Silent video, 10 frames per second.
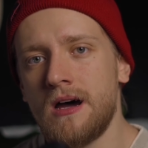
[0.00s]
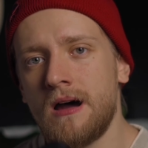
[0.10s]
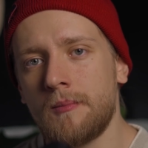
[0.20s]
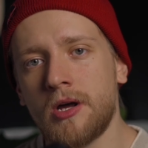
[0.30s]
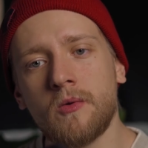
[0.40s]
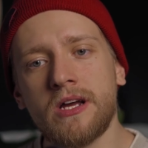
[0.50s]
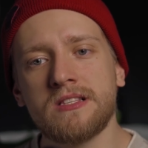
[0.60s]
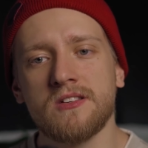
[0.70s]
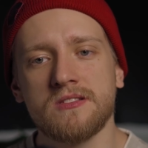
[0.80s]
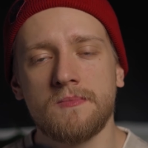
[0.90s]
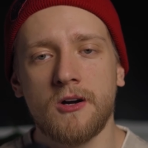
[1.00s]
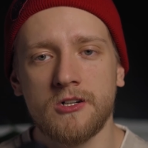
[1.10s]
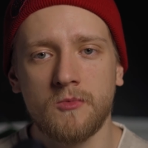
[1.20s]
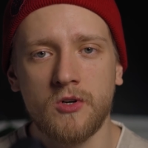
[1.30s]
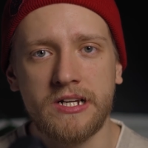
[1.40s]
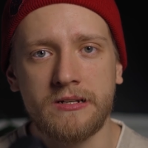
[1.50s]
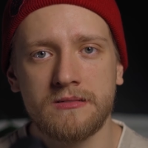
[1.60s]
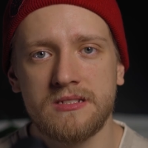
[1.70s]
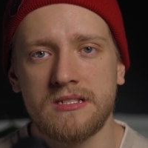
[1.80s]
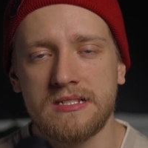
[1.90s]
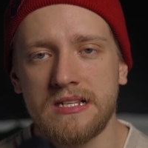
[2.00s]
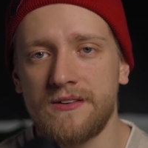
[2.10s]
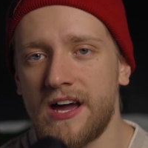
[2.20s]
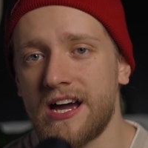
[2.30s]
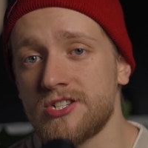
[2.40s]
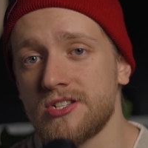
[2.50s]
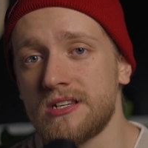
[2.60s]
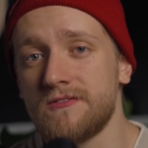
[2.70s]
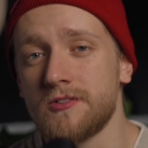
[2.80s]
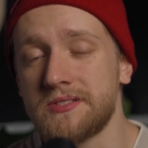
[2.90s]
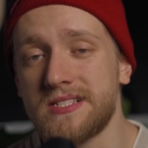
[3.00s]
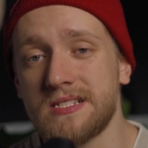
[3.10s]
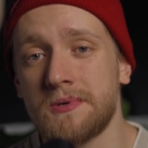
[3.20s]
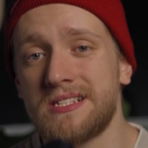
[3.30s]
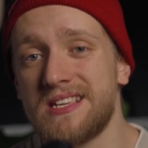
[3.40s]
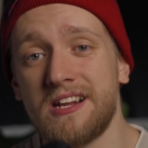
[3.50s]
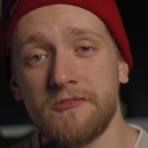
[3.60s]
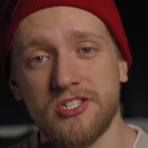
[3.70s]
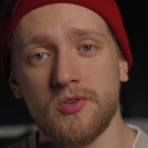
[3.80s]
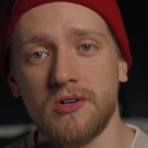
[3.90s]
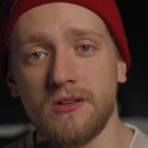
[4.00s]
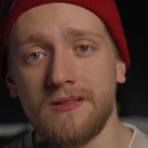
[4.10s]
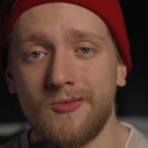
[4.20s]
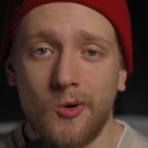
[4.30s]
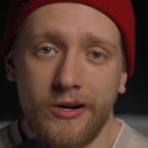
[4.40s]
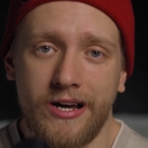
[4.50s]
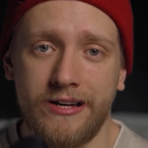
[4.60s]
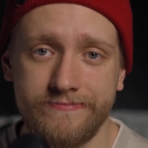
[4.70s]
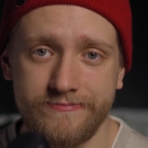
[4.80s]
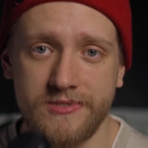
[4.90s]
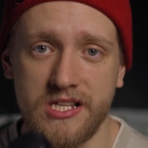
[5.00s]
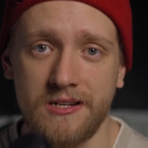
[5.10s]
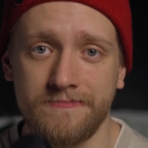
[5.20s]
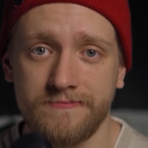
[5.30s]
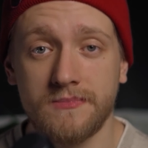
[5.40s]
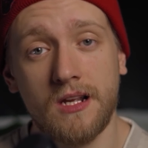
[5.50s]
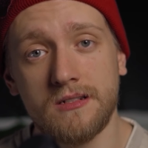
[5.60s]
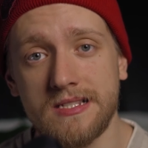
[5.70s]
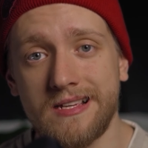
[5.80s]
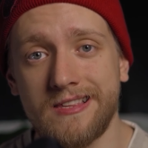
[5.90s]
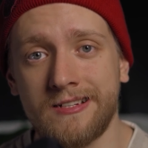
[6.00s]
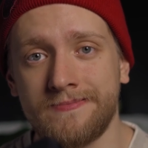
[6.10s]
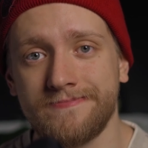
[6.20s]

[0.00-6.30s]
I'm gonna wait until tomorrow morning to see if it actually influences my Zen ritual or not. So, I'll see you then.